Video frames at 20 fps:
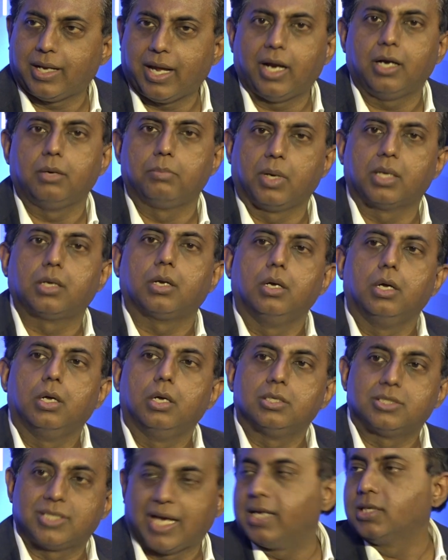add, but
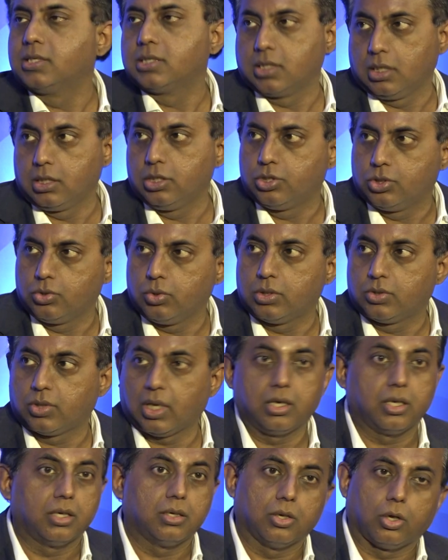size is an issue. It's
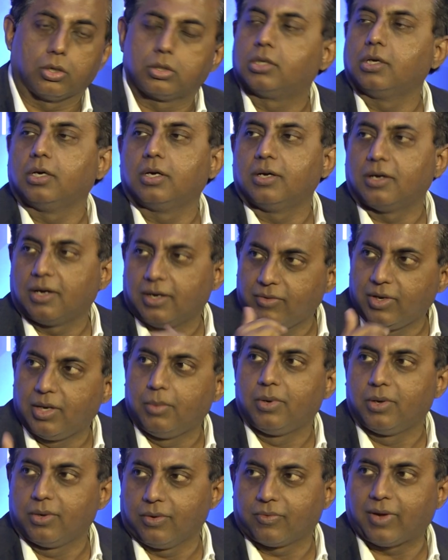really not the
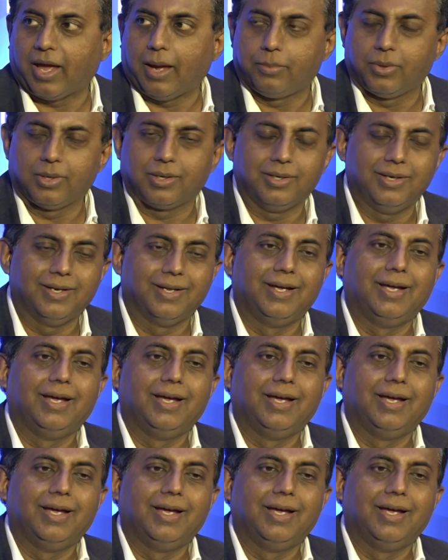availability of capital.